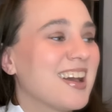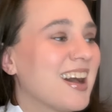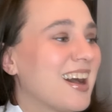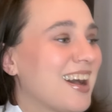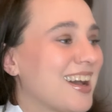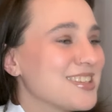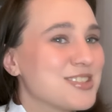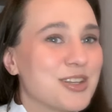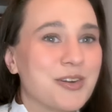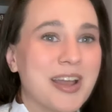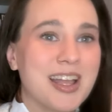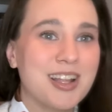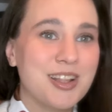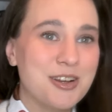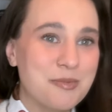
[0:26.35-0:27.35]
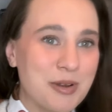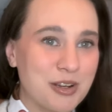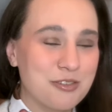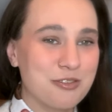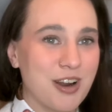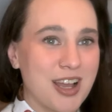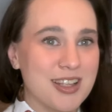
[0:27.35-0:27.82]
Uh, so, hello, book
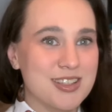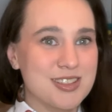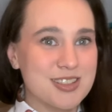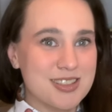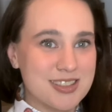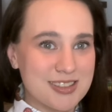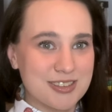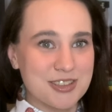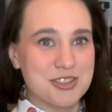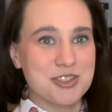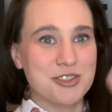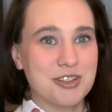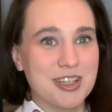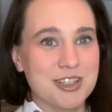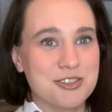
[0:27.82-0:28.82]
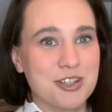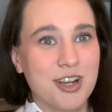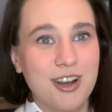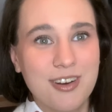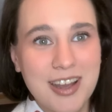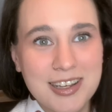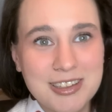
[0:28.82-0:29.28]
friends. Let's do the
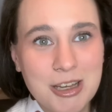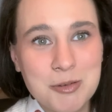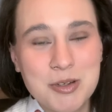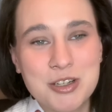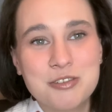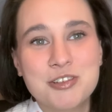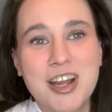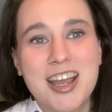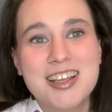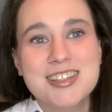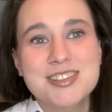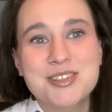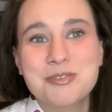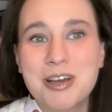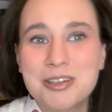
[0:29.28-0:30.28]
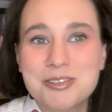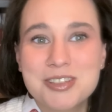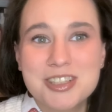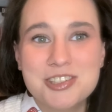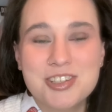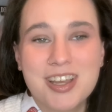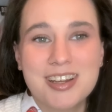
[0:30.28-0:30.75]
intro. Hello, book friends. Welcome to
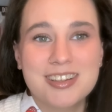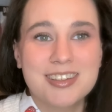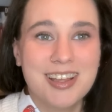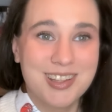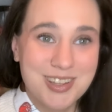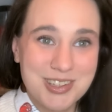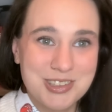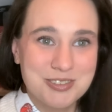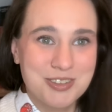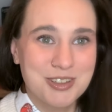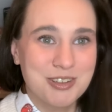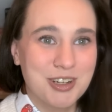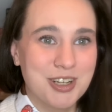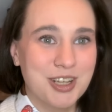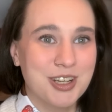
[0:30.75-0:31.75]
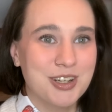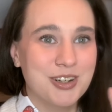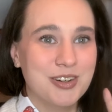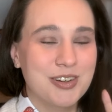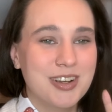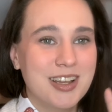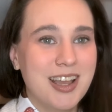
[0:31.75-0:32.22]
the channel. Hello, if you are
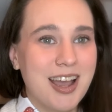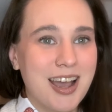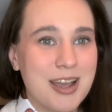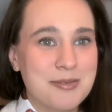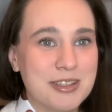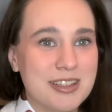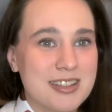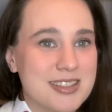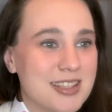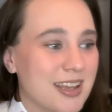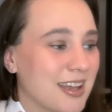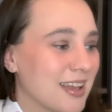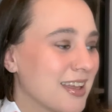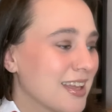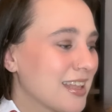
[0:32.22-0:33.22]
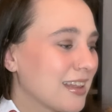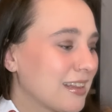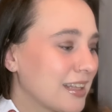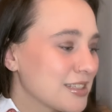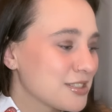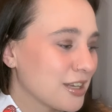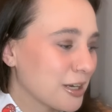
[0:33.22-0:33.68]
new. I'm Alyssa.
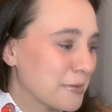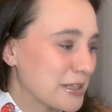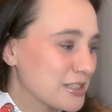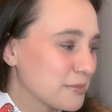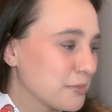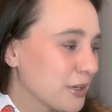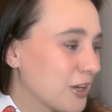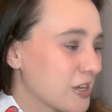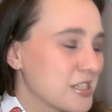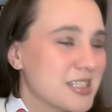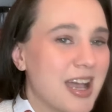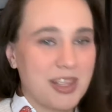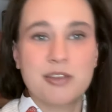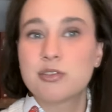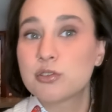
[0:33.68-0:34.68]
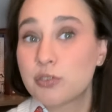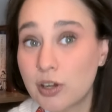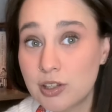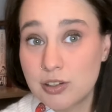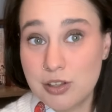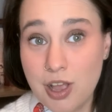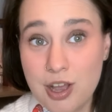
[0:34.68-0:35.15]
Let's talk about some books. If you
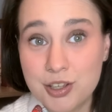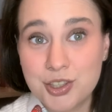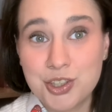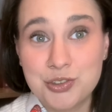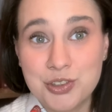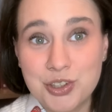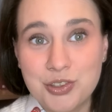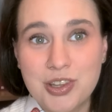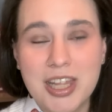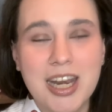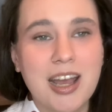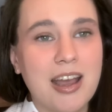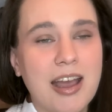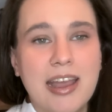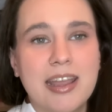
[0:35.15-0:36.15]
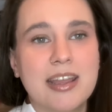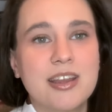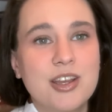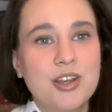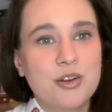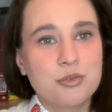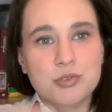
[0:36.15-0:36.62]
follow along, you know that I
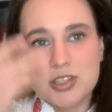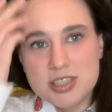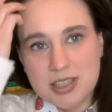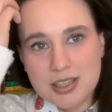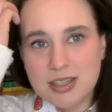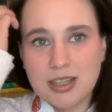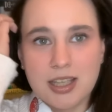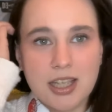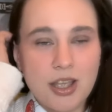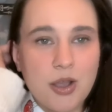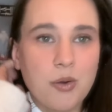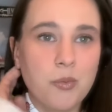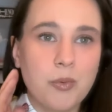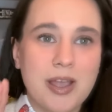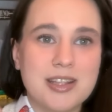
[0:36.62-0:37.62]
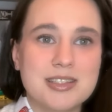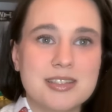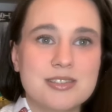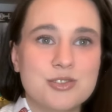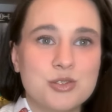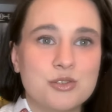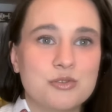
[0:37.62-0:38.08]
recently went
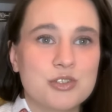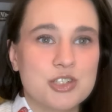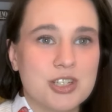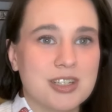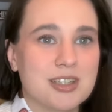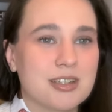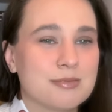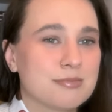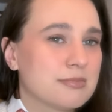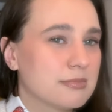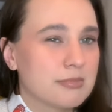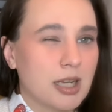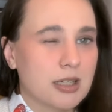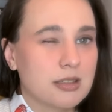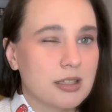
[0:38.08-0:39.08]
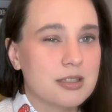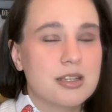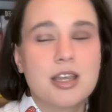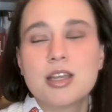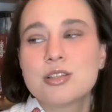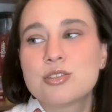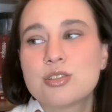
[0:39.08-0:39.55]
to Virginia, Maryland
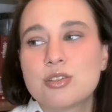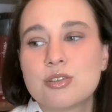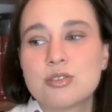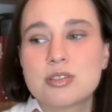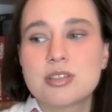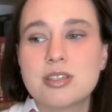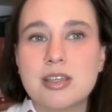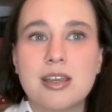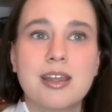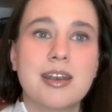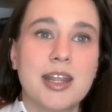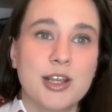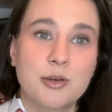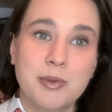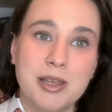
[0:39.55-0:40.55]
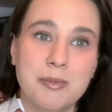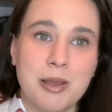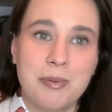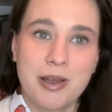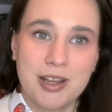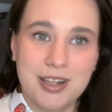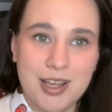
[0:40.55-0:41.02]
to see Naomi, my
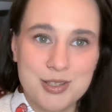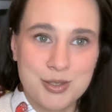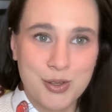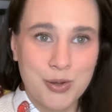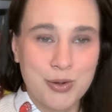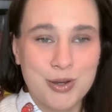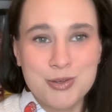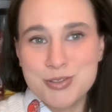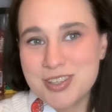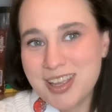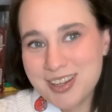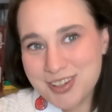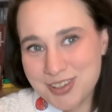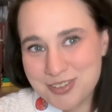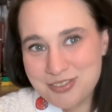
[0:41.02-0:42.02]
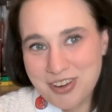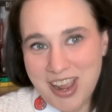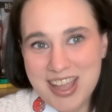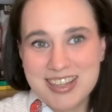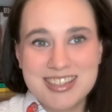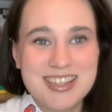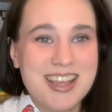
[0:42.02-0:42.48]
podcast co host and good
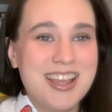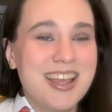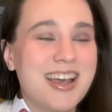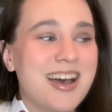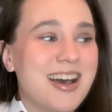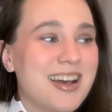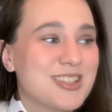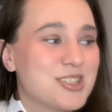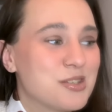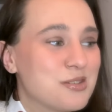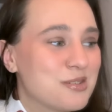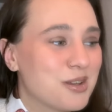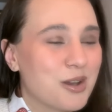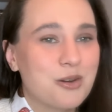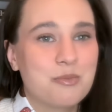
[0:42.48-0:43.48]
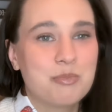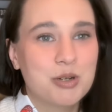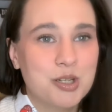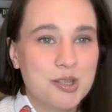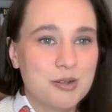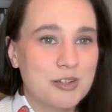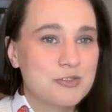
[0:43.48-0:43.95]
friend, uh, to go
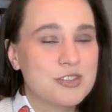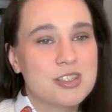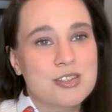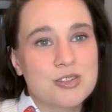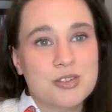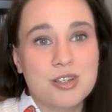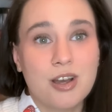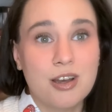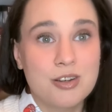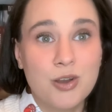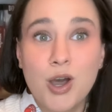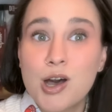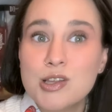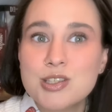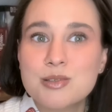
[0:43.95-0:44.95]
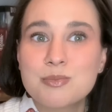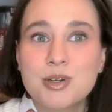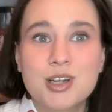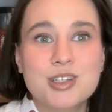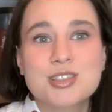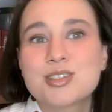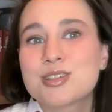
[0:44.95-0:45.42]
book thrifting to, unhaul some
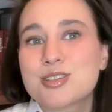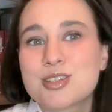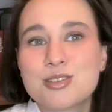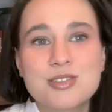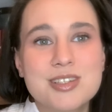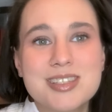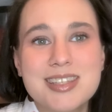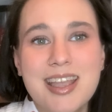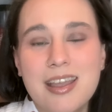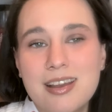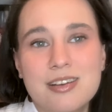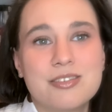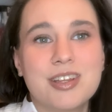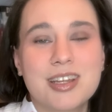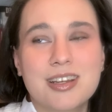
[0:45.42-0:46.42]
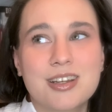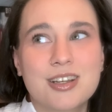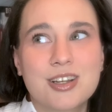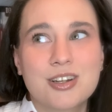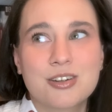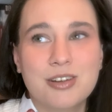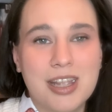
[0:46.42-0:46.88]
Books, to just have like a
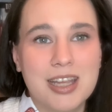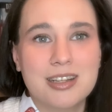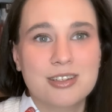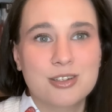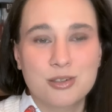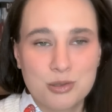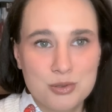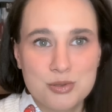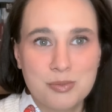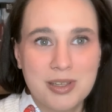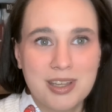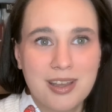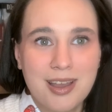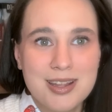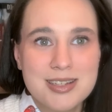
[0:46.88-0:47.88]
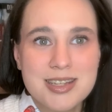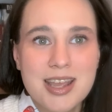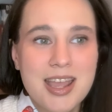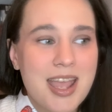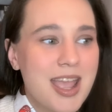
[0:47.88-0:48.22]
great girls' weekend.